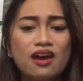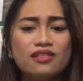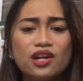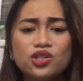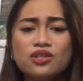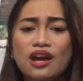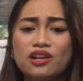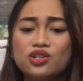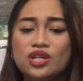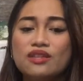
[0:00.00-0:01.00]
Electron
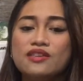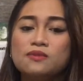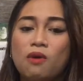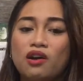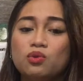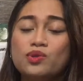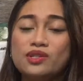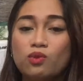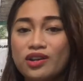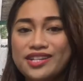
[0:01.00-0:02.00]
energy in this model
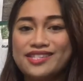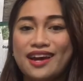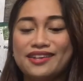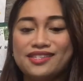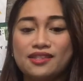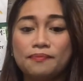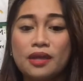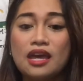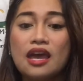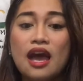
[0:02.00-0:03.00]
was quantized.
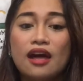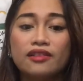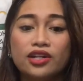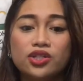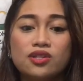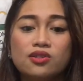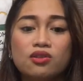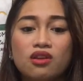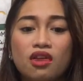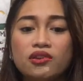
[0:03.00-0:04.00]
Electrons
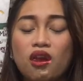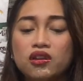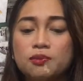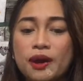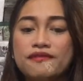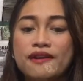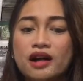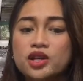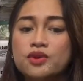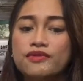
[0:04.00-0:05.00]
could not occupy
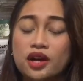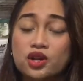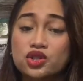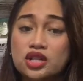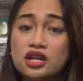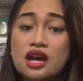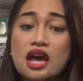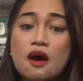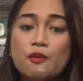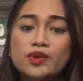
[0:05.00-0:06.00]
value of energy
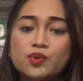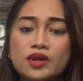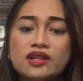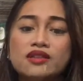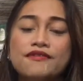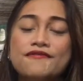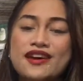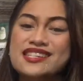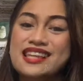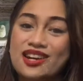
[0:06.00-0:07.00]
between the
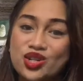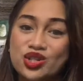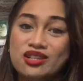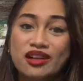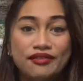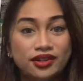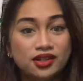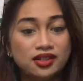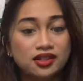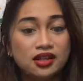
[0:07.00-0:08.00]
fixed energy
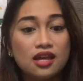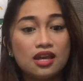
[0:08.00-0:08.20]
levels.